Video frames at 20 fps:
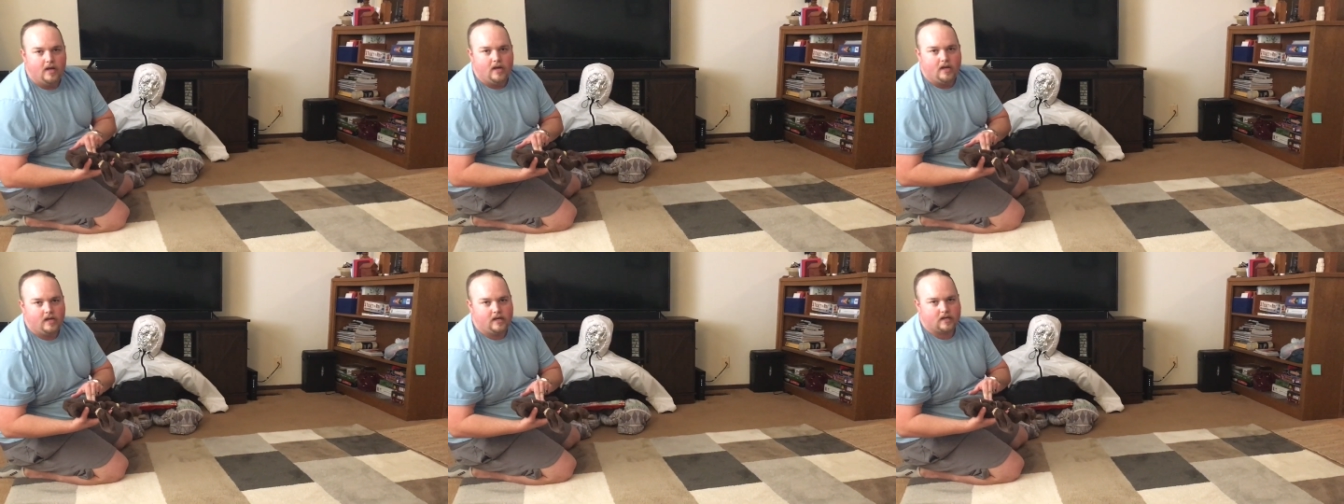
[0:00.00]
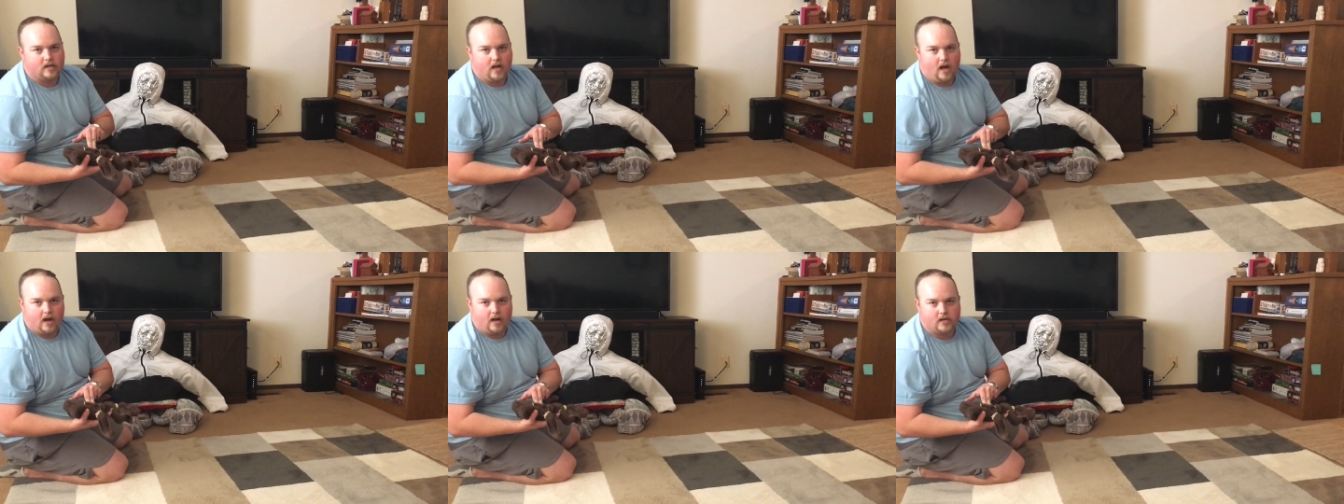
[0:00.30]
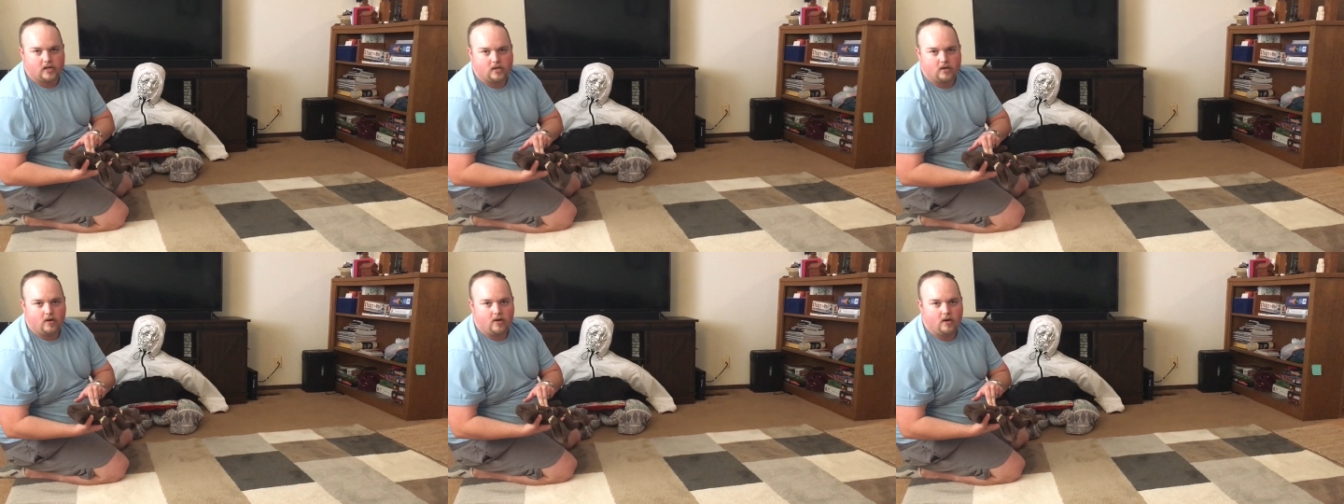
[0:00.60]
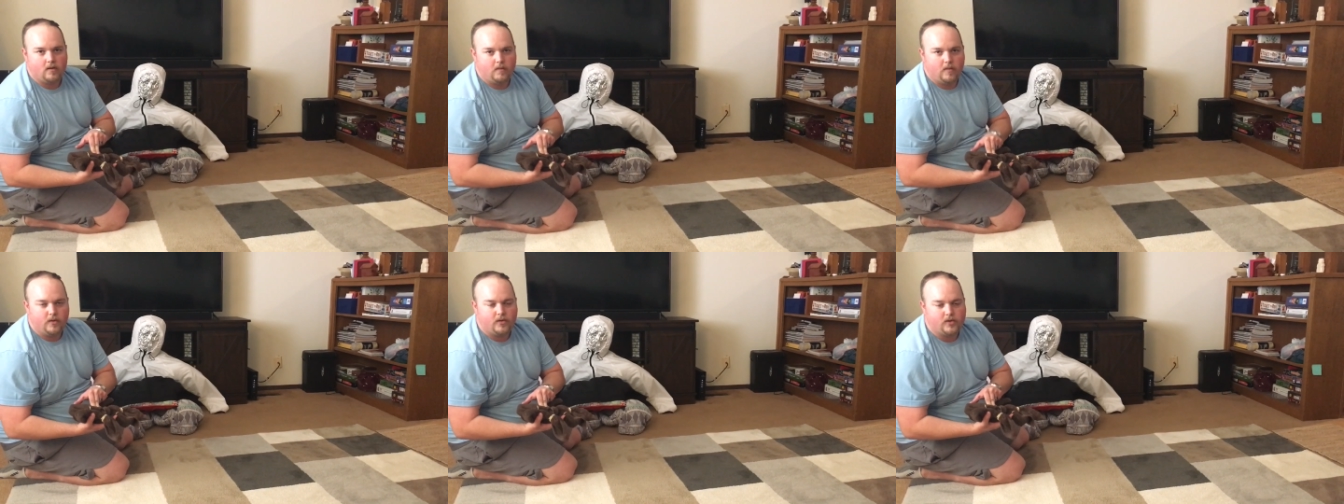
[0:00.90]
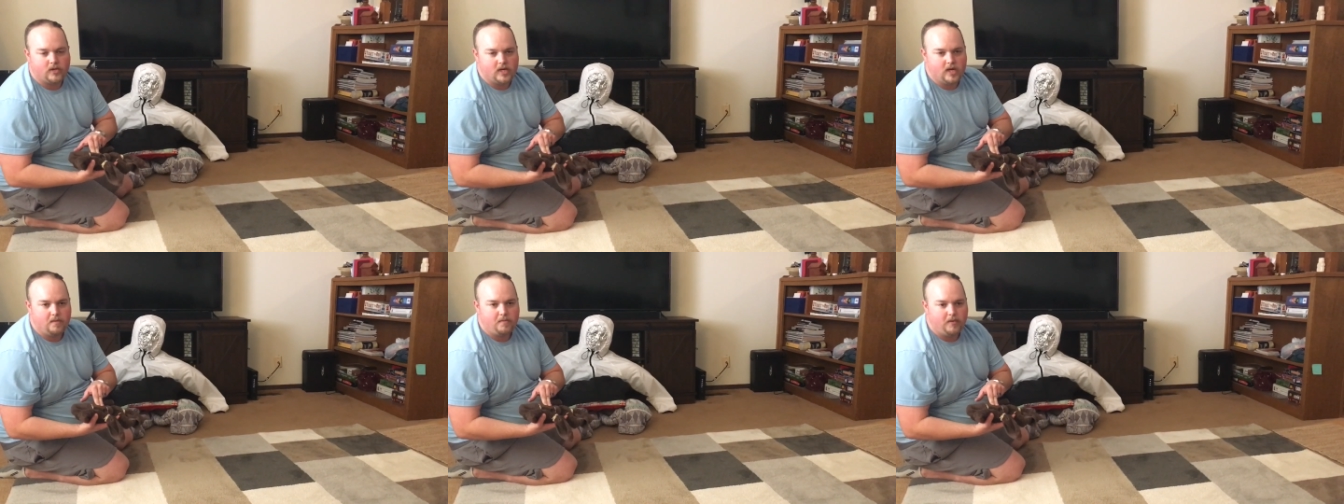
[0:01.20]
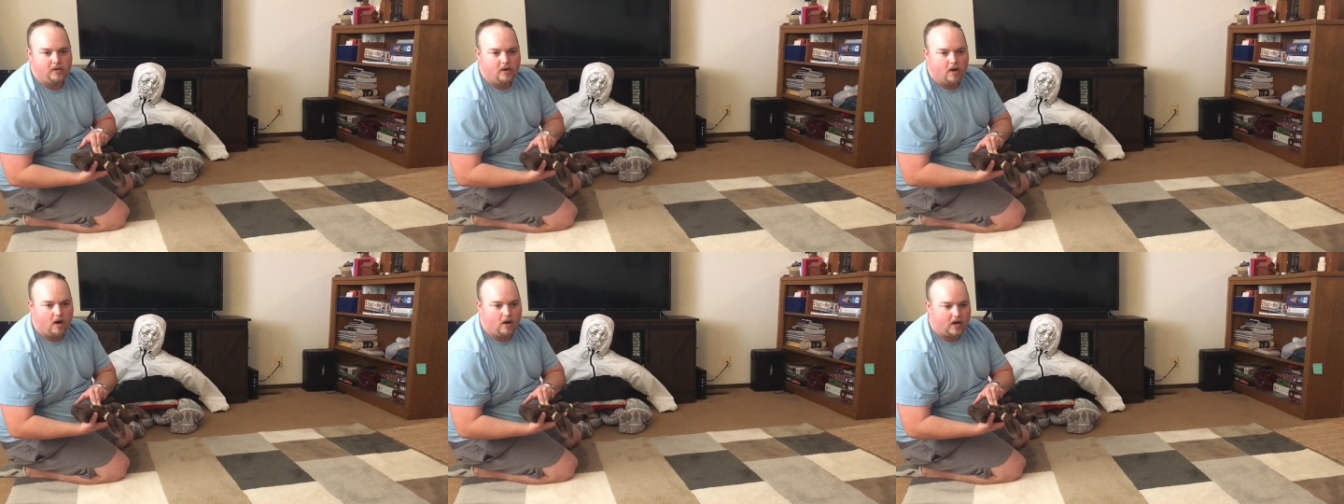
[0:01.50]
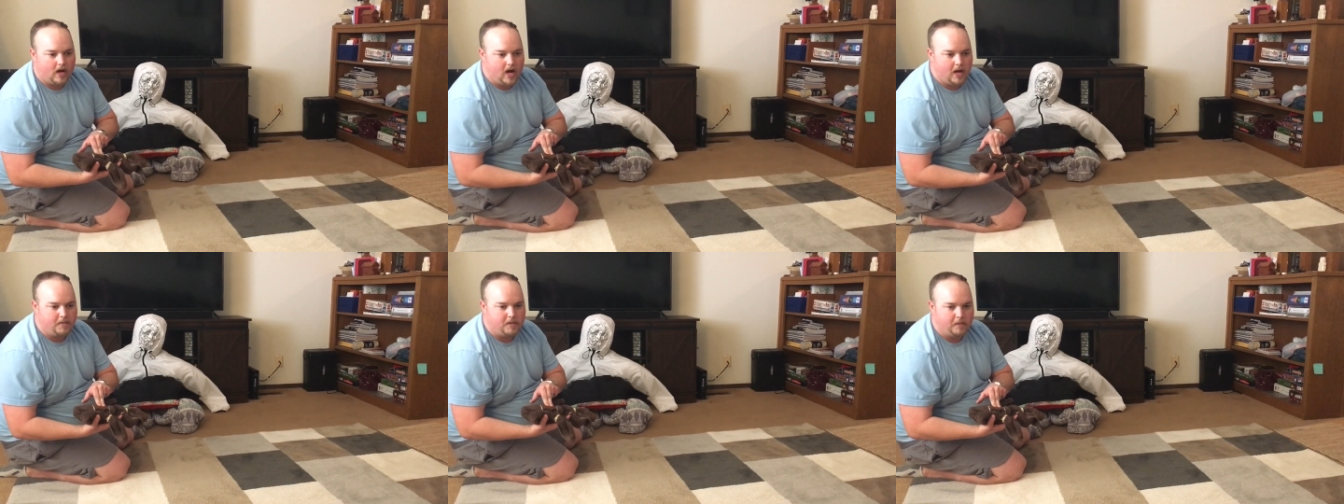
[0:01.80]
has got a sternum with CPR
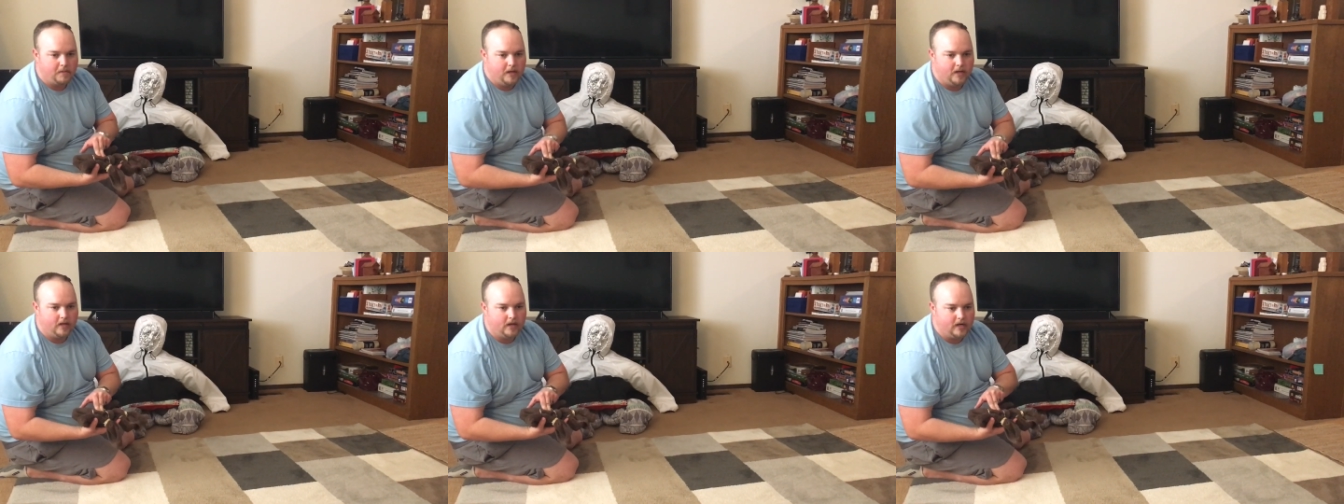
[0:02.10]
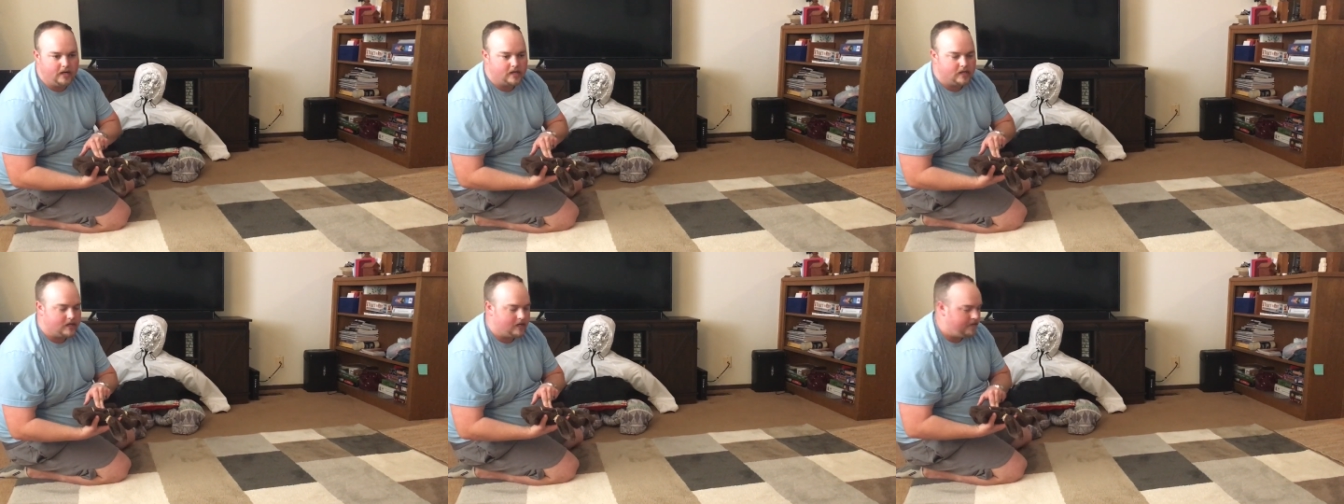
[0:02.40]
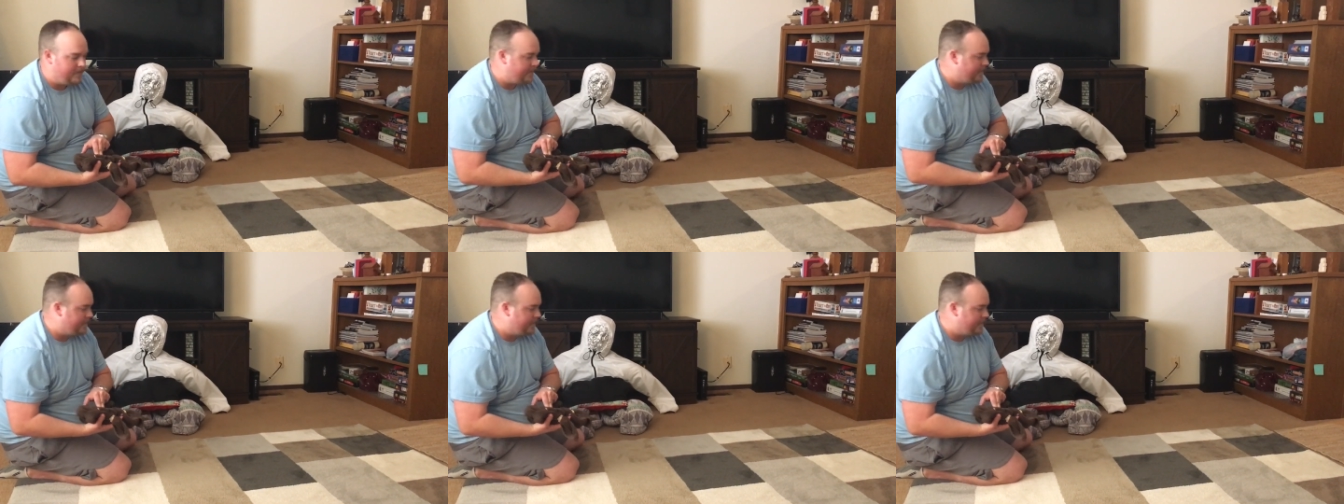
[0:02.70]
capabilities.